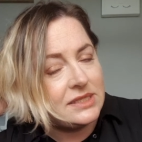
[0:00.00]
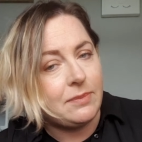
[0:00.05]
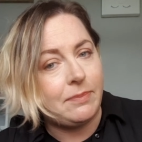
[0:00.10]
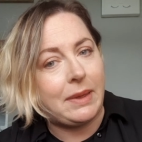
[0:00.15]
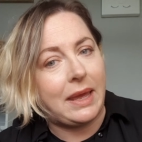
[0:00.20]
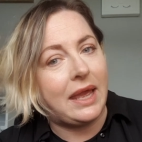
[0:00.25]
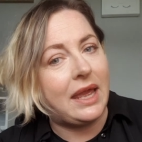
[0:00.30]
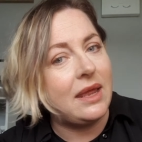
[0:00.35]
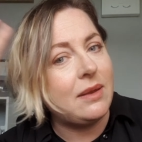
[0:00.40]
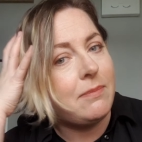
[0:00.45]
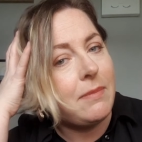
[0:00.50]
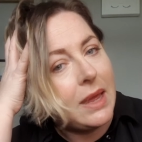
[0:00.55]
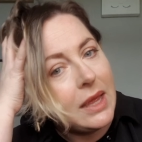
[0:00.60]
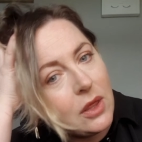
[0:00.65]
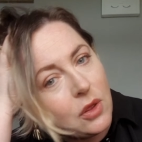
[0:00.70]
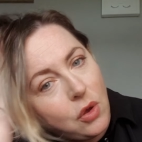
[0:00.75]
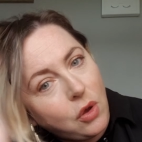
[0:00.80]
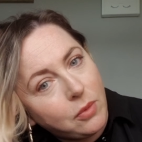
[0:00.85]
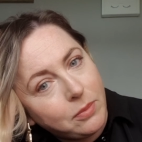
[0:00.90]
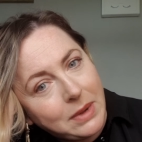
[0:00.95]
a bit in
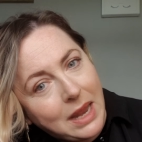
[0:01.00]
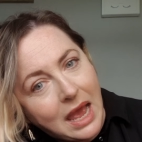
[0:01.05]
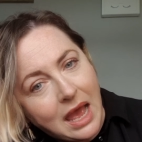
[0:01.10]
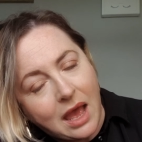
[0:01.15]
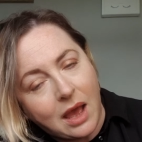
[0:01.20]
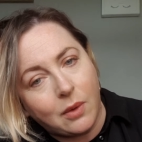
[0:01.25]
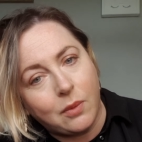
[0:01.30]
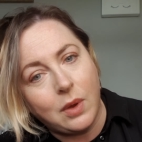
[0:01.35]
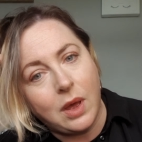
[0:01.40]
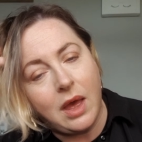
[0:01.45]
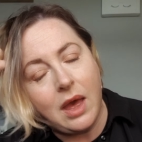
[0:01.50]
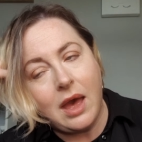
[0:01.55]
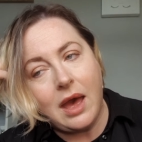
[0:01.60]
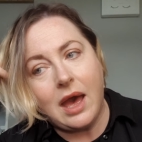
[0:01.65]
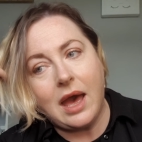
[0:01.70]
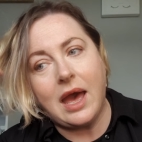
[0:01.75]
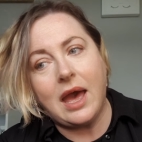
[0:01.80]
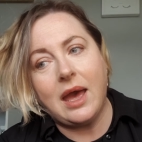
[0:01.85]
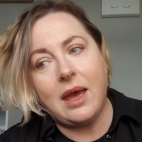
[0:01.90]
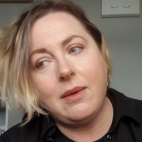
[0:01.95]
makeup now,
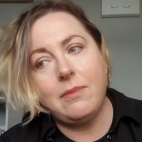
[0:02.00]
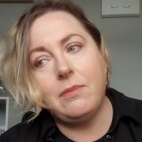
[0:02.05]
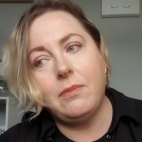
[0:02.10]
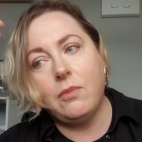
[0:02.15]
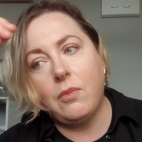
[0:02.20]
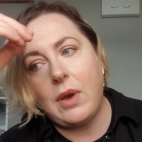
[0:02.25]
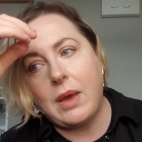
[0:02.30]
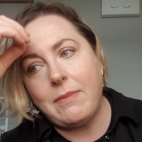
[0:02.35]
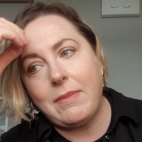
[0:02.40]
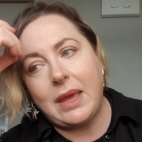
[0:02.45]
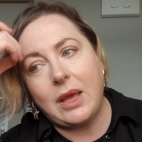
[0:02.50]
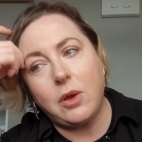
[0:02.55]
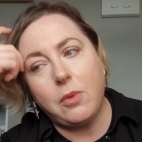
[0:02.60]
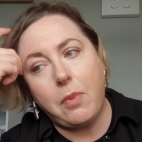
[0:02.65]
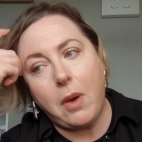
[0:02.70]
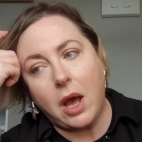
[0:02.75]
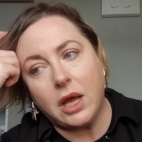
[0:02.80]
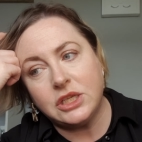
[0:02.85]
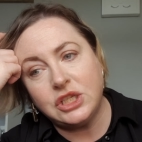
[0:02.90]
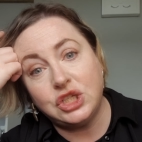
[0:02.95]
where makeup
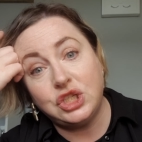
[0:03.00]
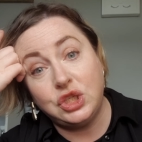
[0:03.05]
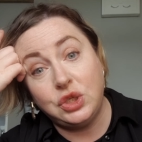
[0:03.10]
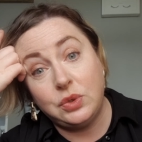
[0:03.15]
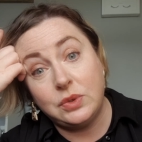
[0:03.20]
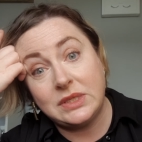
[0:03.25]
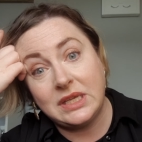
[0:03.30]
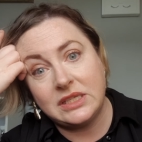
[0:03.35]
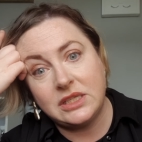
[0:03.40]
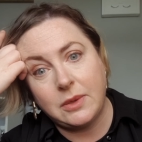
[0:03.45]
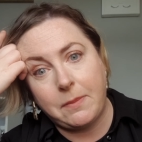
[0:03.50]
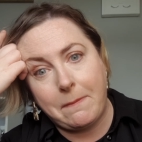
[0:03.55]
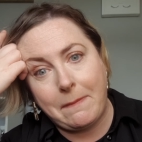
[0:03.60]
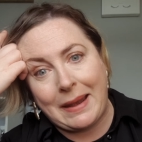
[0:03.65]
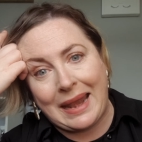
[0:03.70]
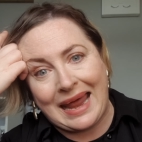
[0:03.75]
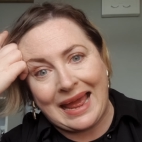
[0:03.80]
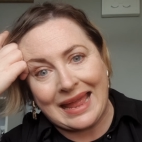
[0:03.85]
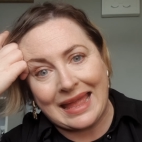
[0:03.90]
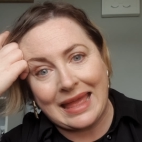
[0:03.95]
artists use it to
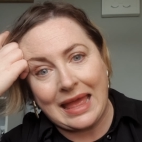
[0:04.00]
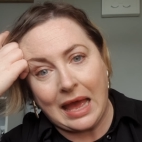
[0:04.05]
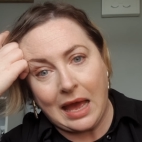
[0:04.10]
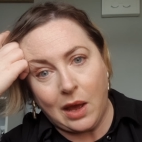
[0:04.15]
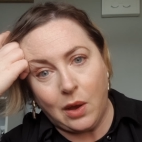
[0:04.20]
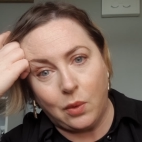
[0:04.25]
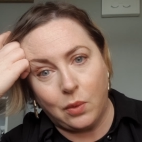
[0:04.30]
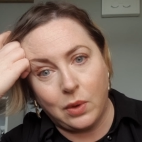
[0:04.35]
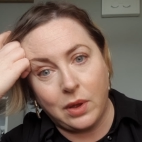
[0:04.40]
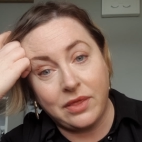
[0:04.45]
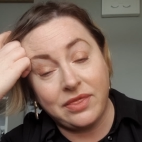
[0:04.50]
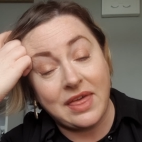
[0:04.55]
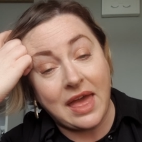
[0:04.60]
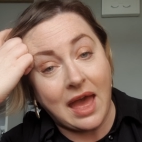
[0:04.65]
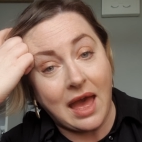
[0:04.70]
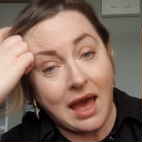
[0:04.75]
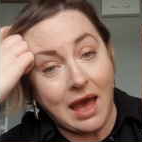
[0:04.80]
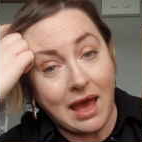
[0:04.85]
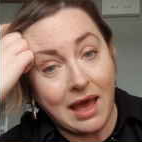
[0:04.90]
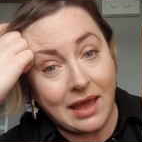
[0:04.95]
blank out their
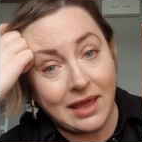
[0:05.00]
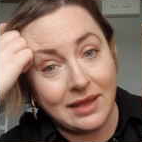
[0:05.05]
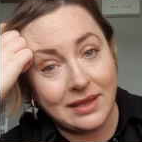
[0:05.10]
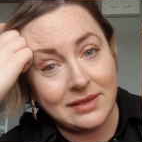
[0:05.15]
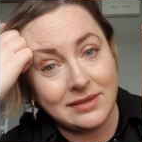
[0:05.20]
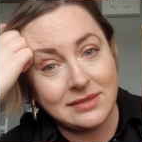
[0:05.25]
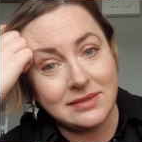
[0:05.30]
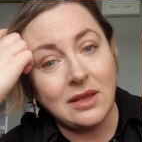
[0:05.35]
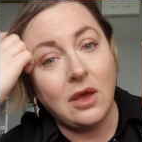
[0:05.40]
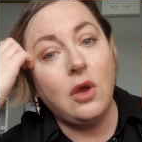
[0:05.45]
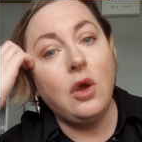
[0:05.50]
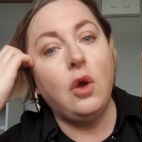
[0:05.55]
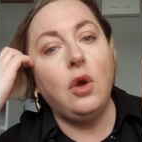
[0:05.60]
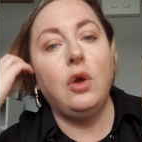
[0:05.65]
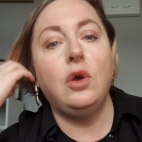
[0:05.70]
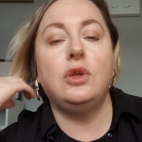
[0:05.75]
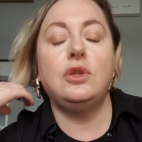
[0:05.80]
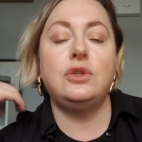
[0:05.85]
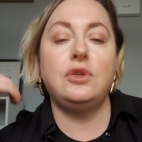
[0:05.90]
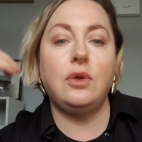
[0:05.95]
eyes.
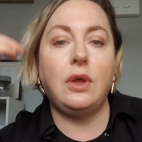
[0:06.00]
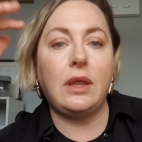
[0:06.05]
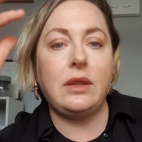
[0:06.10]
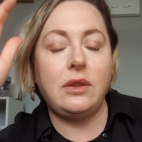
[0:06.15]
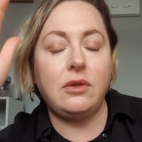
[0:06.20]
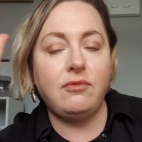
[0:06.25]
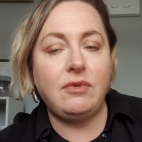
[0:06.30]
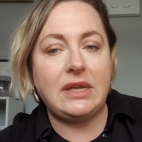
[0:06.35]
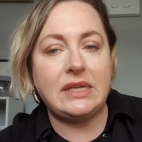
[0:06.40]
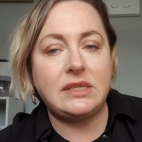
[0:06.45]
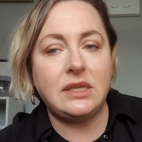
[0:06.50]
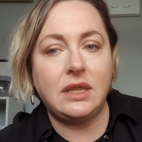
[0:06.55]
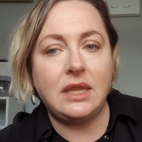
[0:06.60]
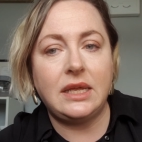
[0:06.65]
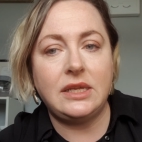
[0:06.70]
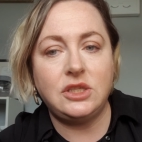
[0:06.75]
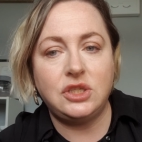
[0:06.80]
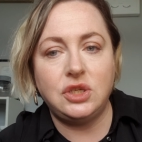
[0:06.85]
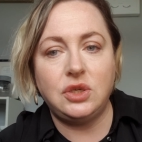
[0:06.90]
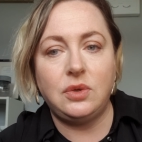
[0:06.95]
And the reason they
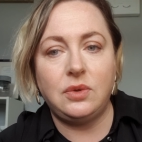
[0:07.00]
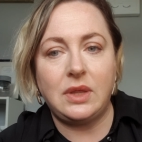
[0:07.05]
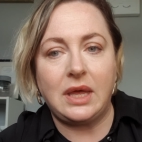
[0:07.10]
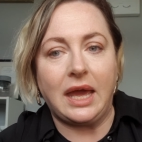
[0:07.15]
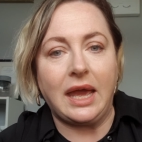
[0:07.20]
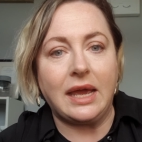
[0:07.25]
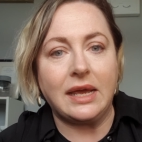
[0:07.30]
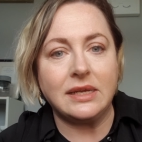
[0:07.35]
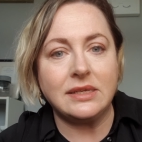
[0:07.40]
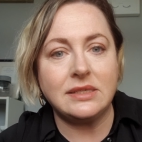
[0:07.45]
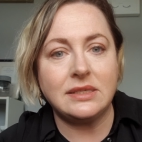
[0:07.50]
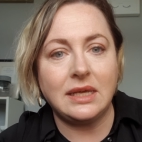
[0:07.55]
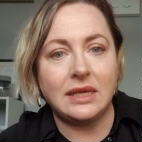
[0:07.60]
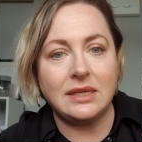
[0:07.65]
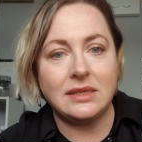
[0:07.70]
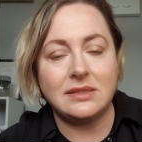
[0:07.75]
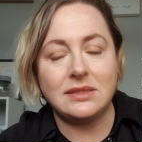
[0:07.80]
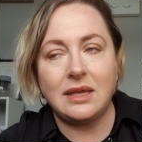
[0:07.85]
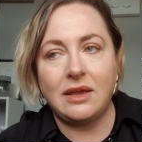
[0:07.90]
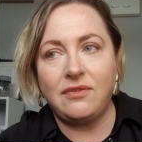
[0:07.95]
do this
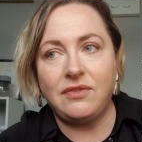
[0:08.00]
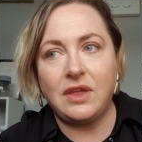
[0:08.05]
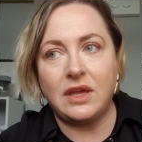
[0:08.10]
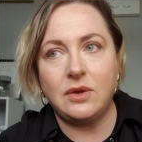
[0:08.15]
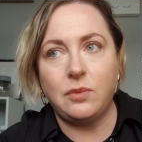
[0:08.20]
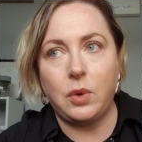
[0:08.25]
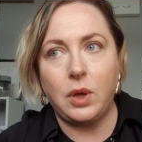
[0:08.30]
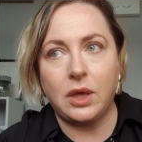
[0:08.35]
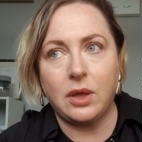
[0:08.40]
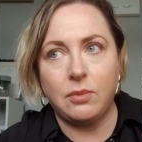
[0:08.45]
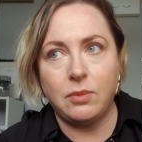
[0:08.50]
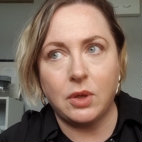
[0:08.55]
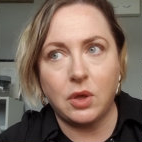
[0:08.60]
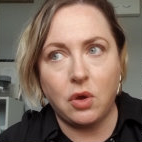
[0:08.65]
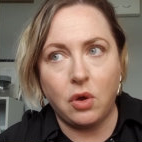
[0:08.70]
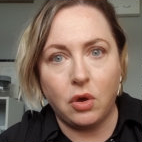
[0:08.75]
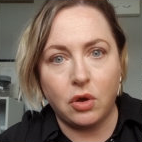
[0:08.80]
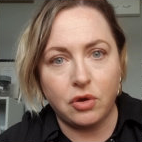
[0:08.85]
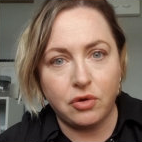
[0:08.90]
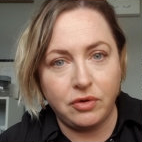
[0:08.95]
is if they're working with
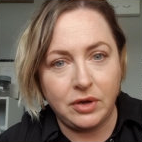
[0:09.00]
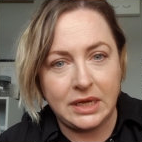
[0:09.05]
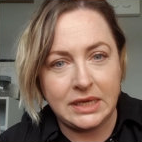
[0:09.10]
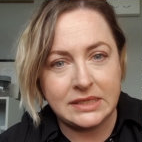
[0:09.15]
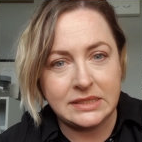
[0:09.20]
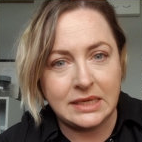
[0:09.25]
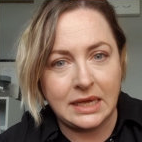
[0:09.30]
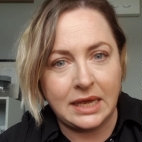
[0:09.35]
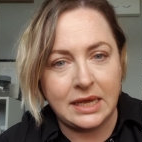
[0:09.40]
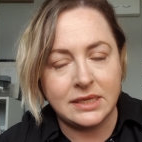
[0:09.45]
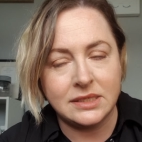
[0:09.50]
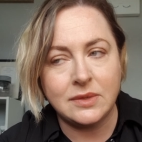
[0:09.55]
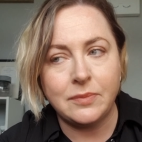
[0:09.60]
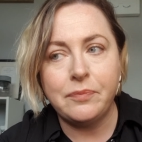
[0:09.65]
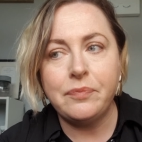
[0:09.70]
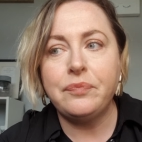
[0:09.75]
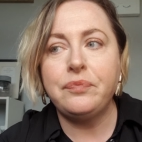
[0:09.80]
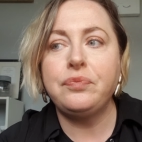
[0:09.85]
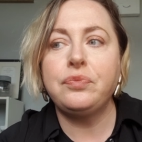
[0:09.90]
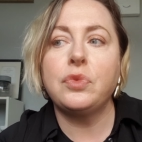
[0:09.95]
cut creases,
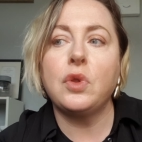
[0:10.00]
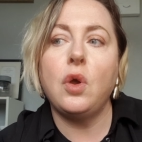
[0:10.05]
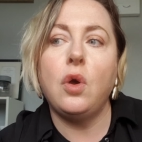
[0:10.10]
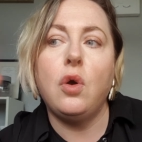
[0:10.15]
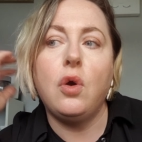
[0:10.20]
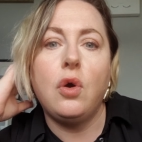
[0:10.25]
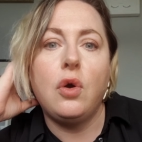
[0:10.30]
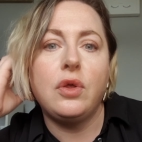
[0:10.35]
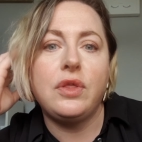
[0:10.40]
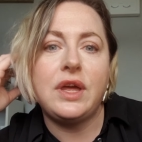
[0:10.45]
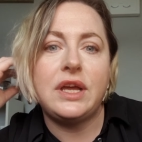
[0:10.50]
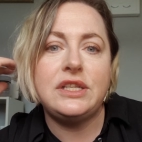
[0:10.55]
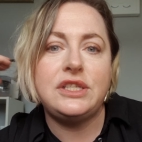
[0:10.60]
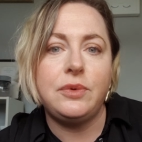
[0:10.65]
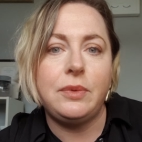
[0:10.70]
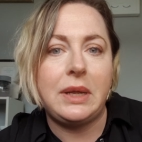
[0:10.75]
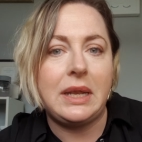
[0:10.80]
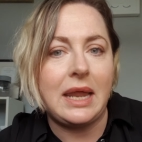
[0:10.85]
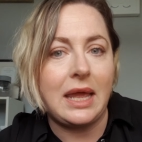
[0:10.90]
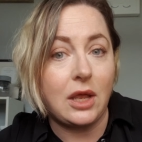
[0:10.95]
or they're
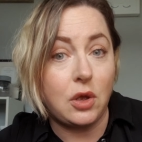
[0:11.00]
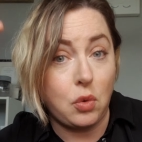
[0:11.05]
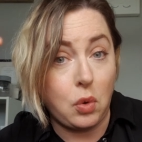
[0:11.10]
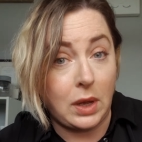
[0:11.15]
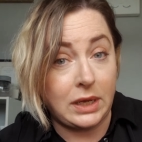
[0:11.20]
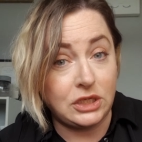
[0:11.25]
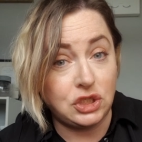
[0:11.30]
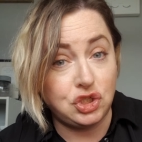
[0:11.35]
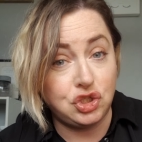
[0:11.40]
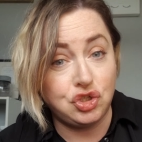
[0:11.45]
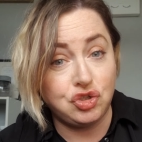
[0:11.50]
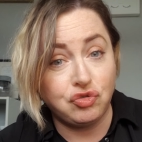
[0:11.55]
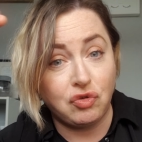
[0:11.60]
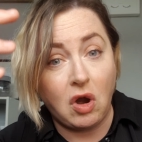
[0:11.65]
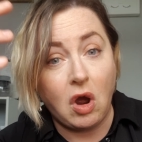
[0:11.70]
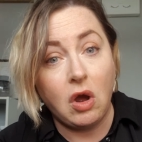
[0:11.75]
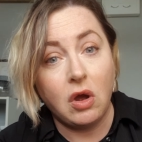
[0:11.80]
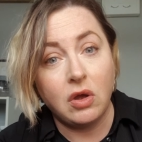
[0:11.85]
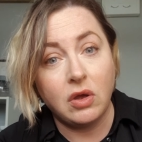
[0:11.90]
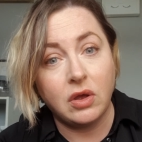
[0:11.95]
doing like quite
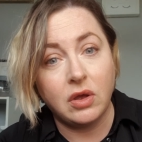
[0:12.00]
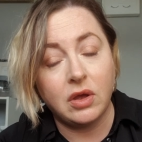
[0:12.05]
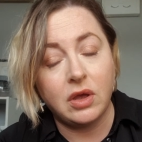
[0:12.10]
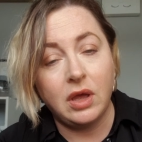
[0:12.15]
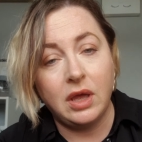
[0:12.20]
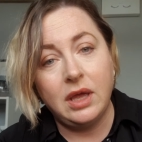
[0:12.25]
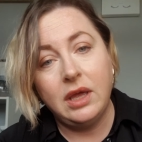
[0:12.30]
strong